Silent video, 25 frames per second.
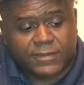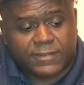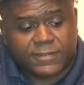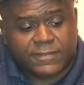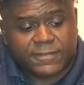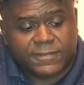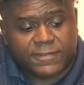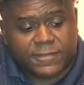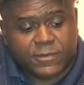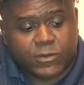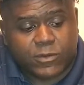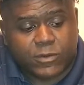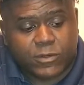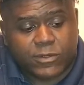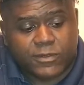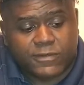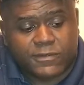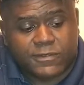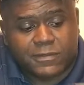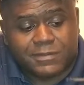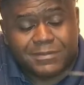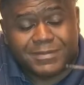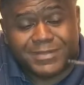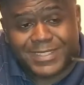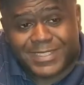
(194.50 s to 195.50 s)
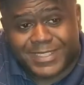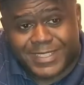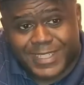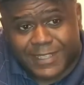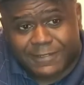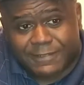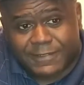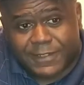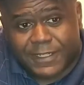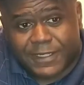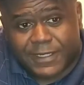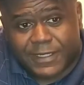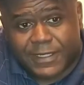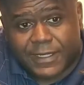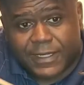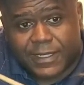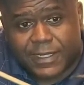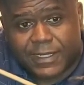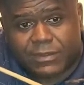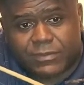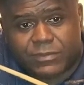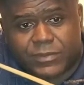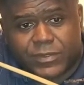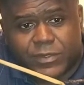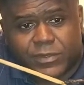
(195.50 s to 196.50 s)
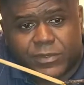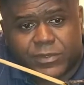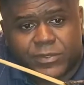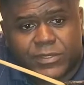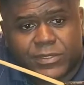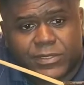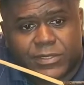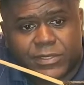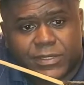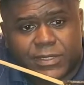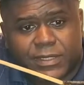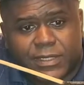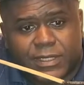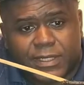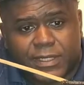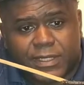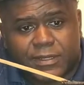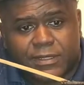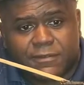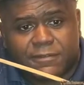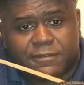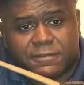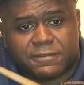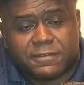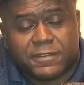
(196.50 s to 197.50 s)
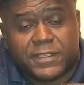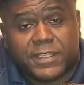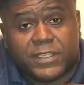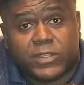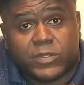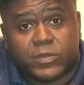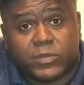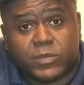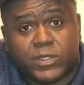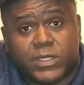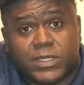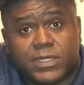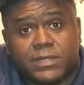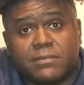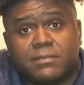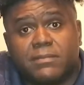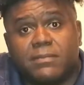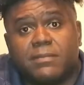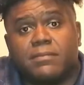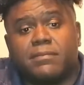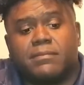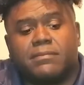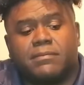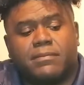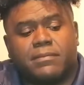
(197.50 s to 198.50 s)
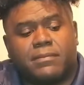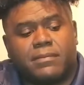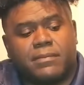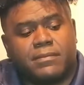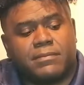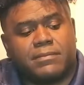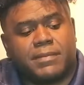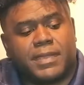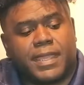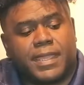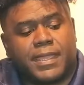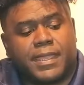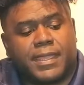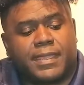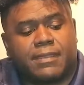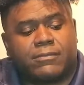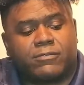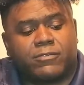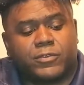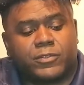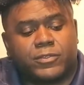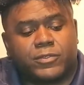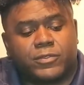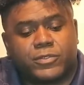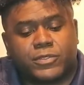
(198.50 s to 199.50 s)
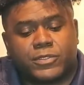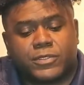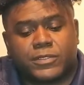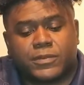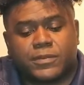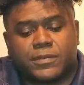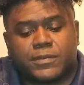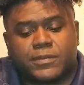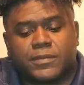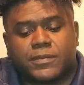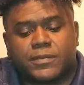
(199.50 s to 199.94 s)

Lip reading: 4 of them definitely have roots, and the 5th one may have roots.